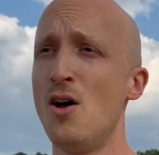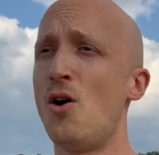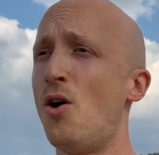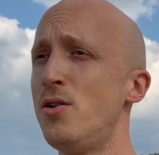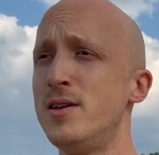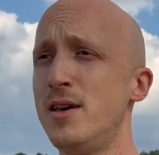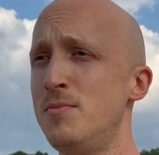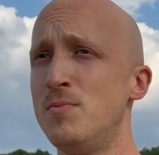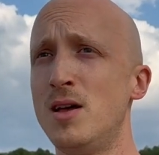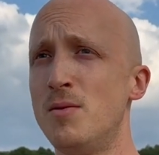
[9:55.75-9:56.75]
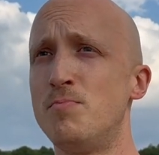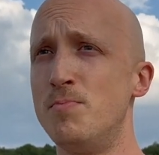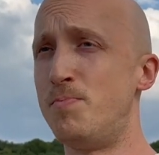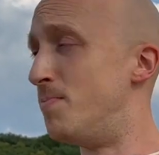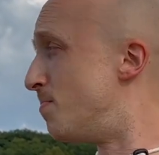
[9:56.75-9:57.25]
All the
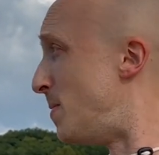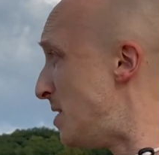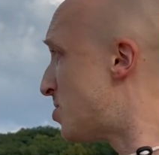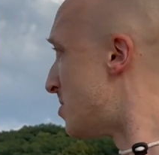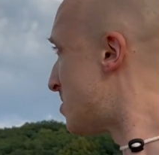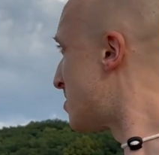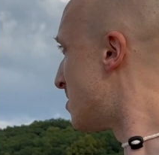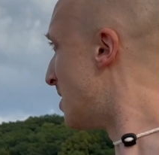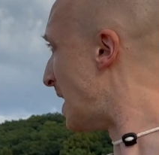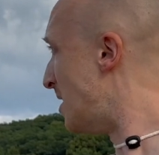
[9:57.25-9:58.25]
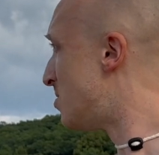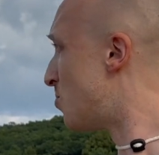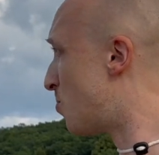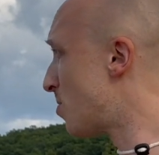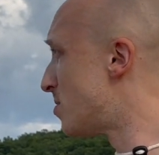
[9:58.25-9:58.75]
beaches in the
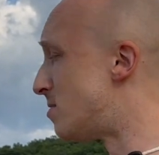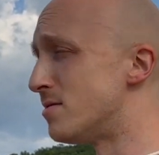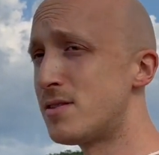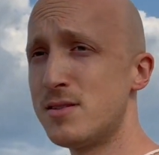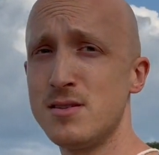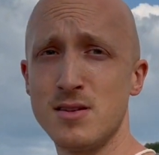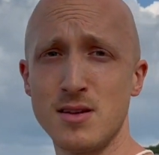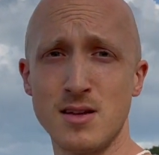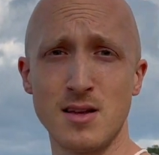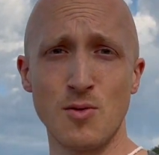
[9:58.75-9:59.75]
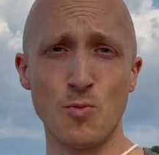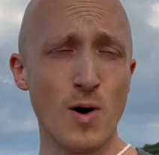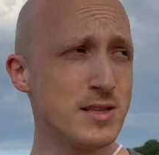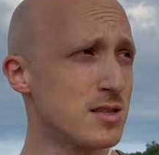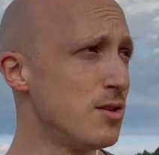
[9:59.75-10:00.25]
world
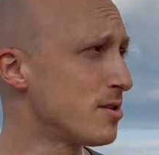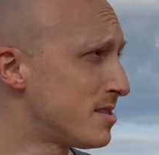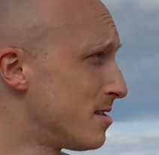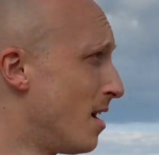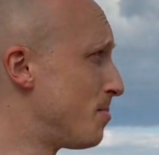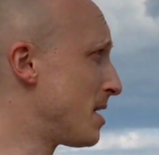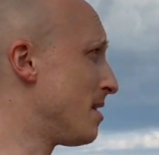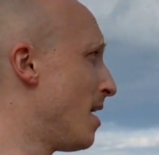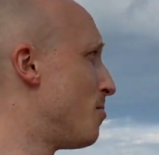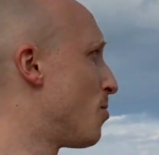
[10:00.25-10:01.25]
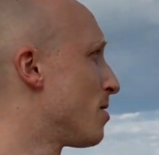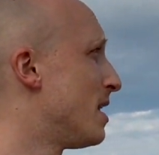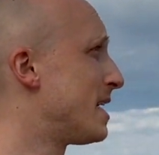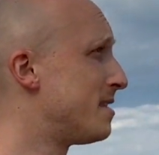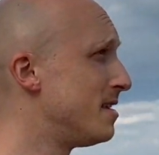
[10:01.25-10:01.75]
once looked something a lot more
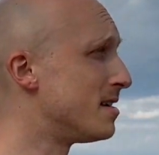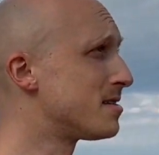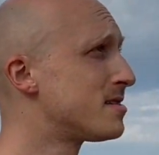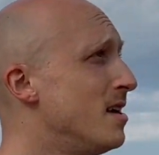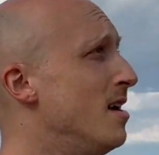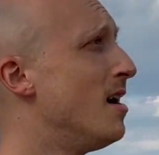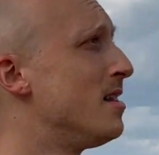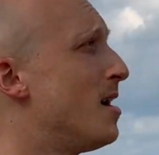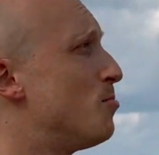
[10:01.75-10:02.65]
like this a lot